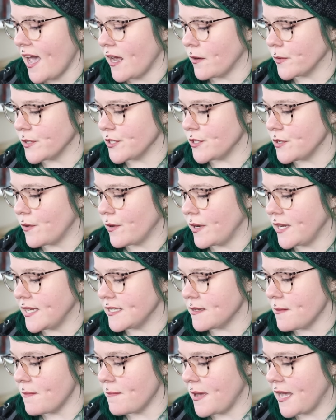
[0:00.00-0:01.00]
and was known
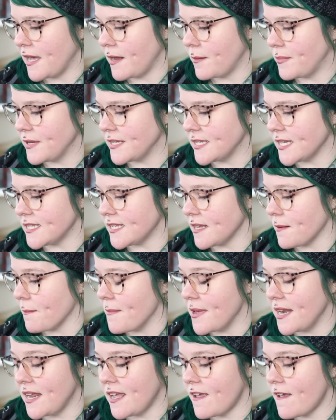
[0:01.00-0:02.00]
as a man possessing
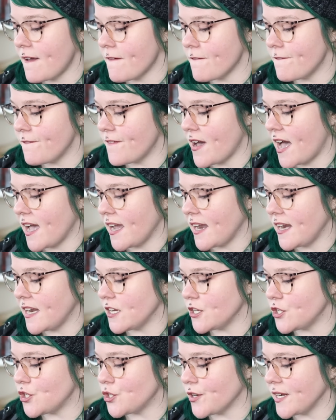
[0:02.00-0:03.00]
many fine
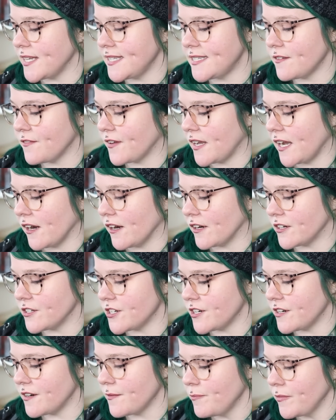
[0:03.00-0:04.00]
traits of
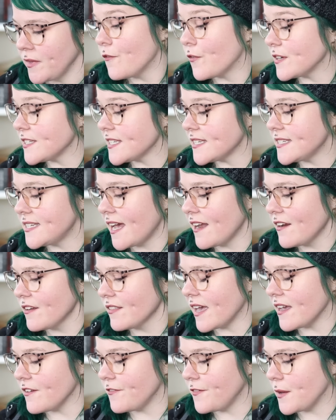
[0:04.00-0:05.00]
character. For his entire
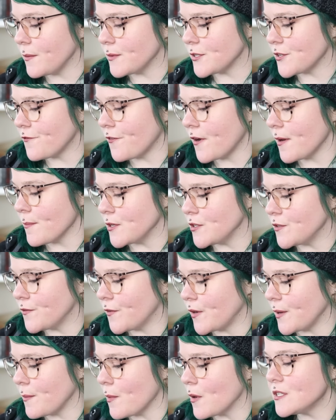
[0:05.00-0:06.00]
life, he was a farmer,
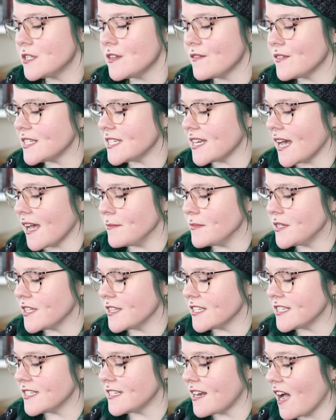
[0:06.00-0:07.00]
devoting most of his time to
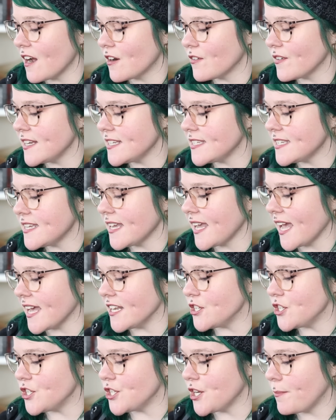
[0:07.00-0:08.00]
the stock raising
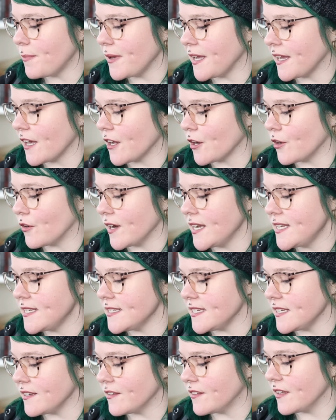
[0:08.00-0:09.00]
and shipping a
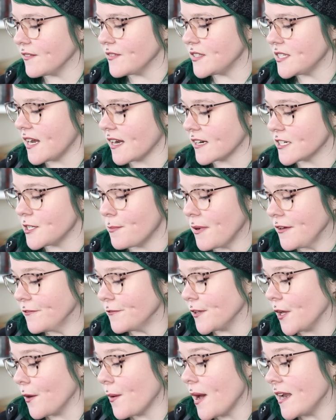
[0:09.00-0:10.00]
great deal of stock to
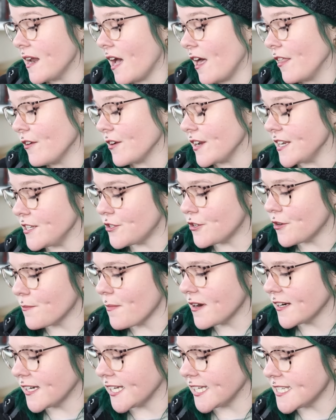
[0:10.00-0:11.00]
Buffalo and other eastern
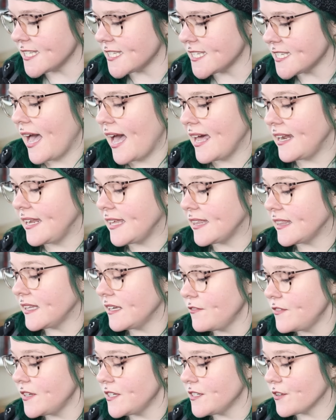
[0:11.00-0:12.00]
markets. Had he
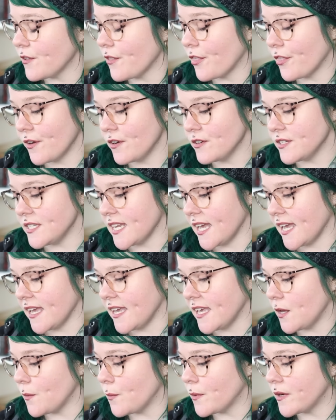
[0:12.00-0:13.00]
lived until Thursday,
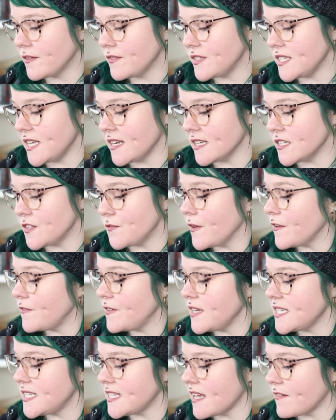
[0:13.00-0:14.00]
he would have seen his
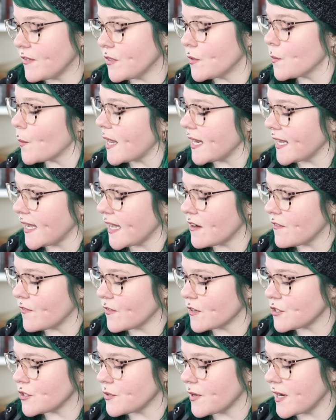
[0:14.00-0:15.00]
57th wedding
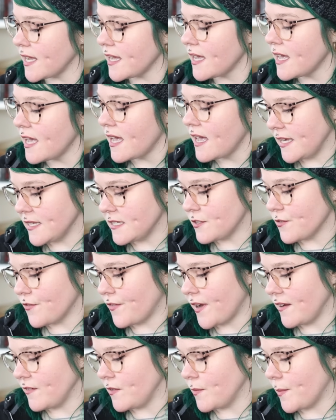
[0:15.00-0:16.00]
anniversary. He is
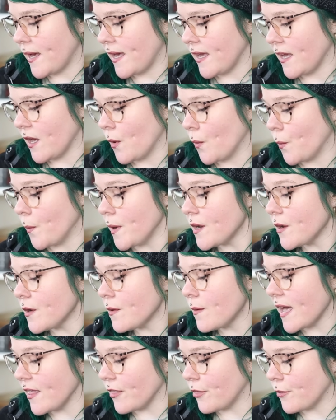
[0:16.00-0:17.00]
survived by a
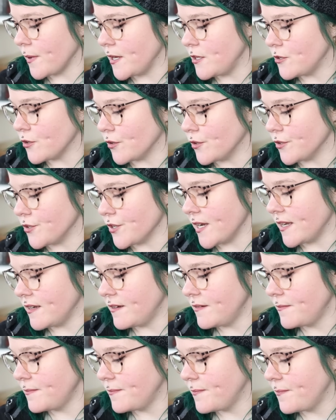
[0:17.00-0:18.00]
widow and 3
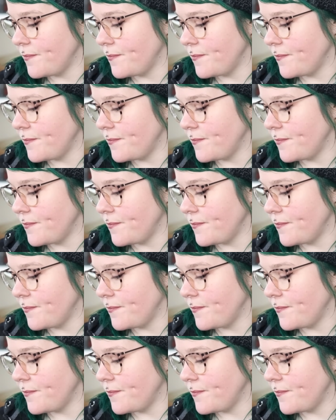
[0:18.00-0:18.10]
children.